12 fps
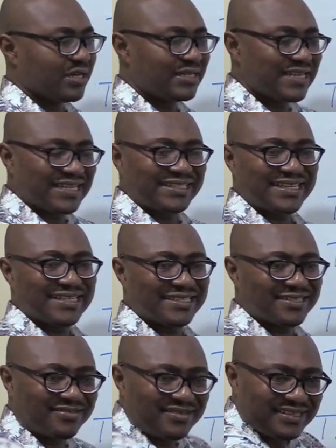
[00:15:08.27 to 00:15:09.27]
there's
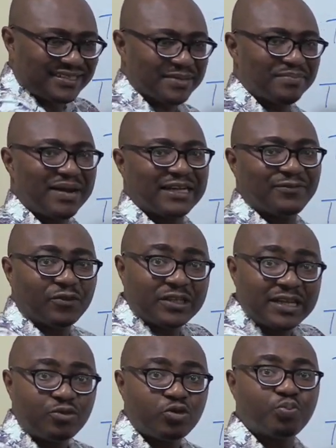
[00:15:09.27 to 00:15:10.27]
increased demand for
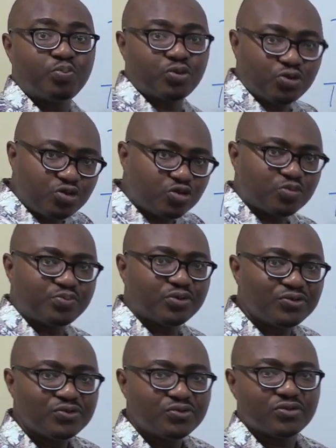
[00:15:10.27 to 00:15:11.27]
them to
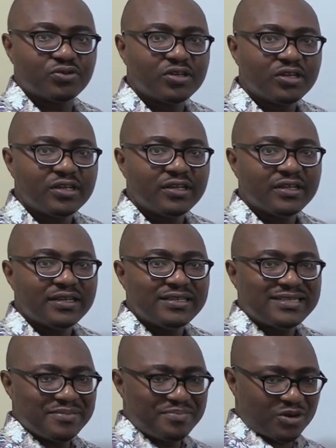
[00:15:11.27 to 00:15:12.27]
produce,
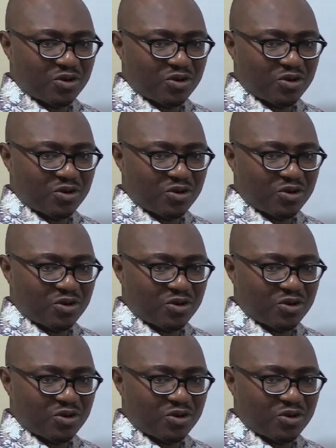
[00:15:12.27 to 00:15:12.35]
they